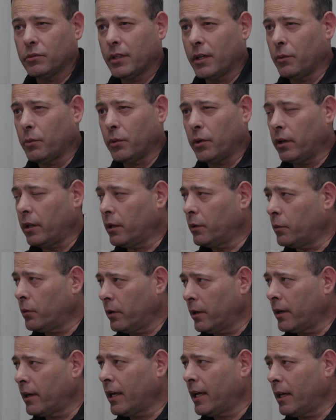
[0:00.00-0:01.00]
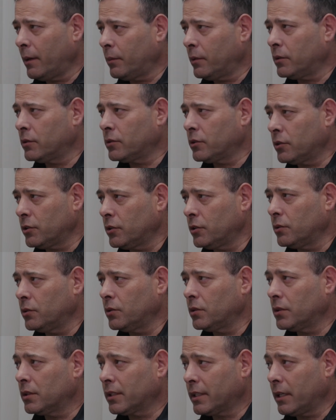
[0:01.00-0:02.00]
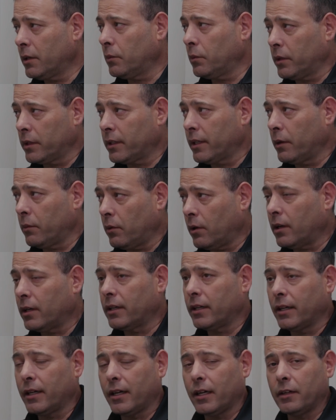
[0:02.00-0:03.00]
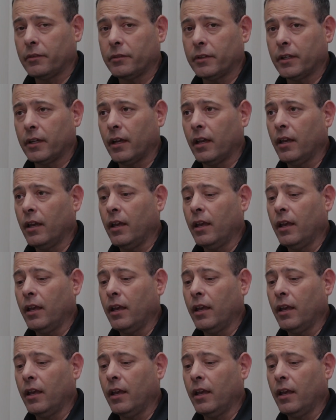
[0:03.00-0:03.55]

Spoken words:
really weren't able to get what they wanted out of it.